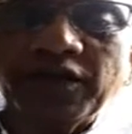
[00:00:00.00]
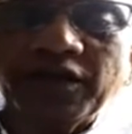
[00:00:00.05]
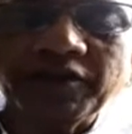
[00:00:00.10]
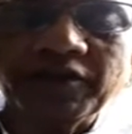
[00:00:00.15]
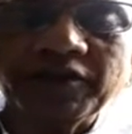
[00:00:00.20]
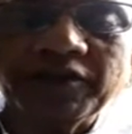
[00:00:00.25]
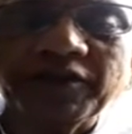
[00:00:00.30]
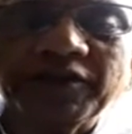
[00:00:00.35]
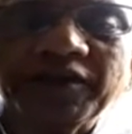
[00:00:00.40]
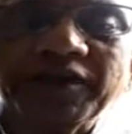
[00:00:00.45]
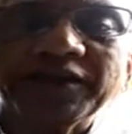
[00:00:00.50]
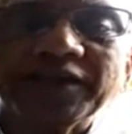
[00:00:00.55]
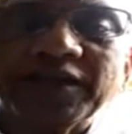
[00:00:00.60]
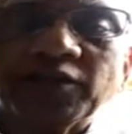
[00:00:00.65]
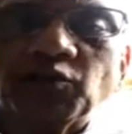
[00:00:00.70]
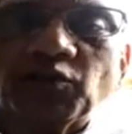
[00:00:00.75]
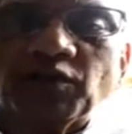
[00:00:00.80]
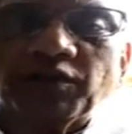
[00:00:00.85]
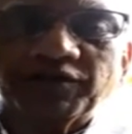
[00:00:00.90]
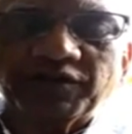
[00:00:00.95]
other thing
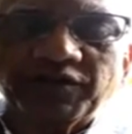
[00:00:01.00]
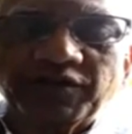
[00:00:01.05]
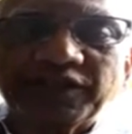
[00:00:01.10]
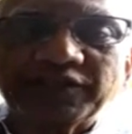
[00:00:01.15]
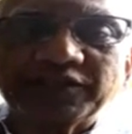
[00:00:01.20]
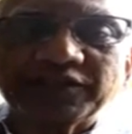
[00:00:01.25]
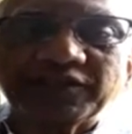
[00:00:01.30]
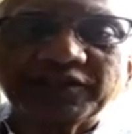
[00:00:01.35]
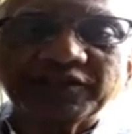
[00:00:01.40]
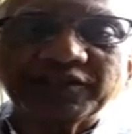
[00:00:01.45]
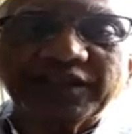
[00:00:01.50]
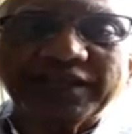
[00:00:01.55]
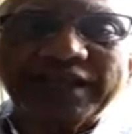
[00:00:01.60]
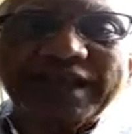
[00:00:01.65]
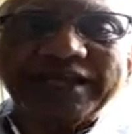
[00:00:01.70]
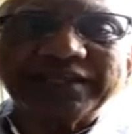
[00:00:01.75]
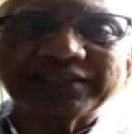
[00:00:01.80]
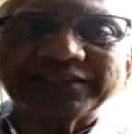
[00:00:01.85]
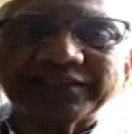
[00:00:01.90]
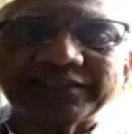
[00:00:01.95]
that one of the listeners had
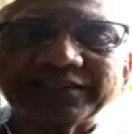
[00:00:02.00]
asked